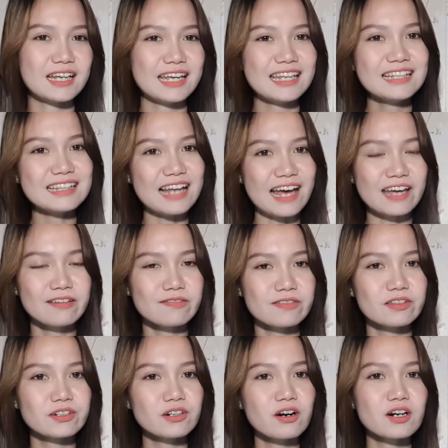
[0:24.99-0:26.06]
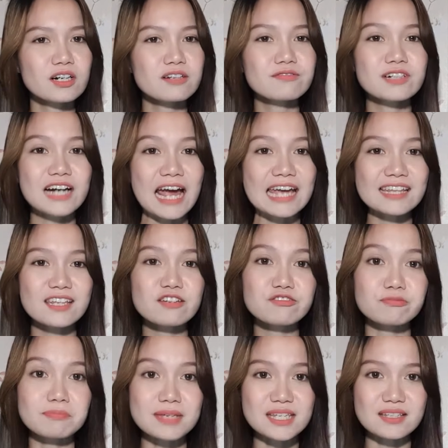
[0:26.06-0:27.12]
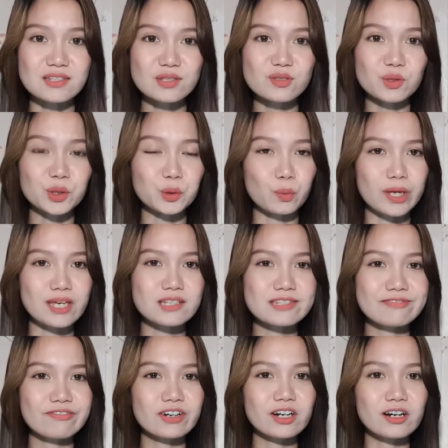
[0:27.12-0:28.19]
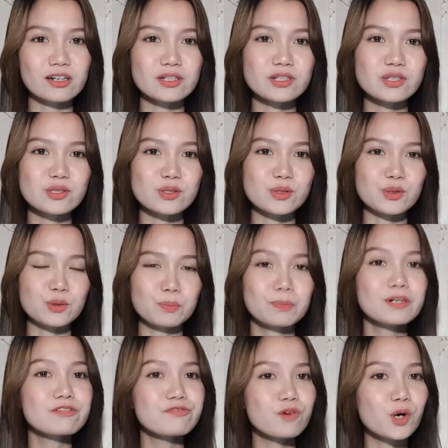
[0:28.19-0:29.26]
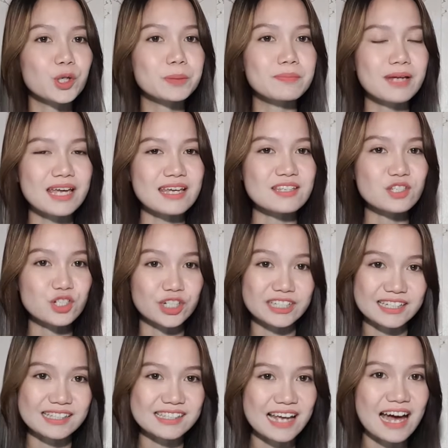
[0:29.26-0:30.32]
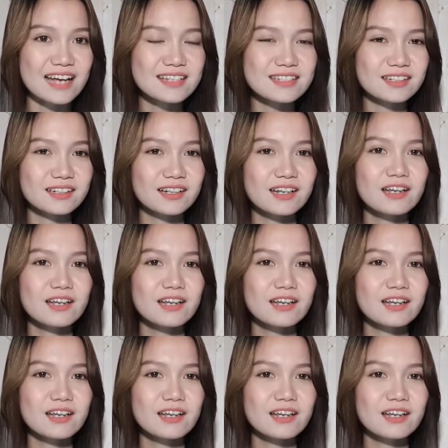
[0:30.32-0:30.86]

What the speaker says: In life, there are a variety of means or ways for us to perform a certain task.